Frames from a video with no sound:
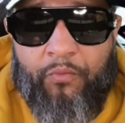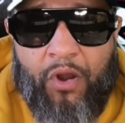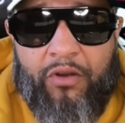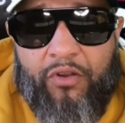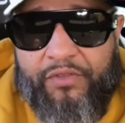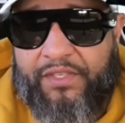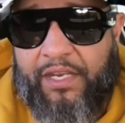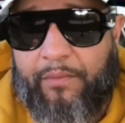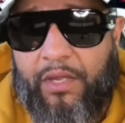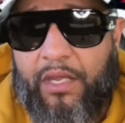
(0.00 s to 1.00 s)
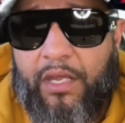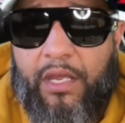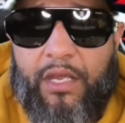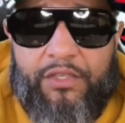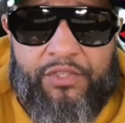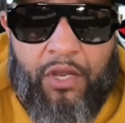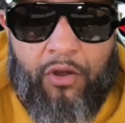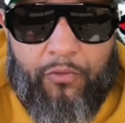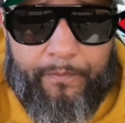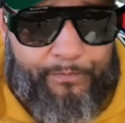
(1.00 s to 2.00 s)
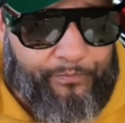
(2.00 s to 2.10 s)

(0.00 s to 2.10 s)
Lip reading: Broncos team. So,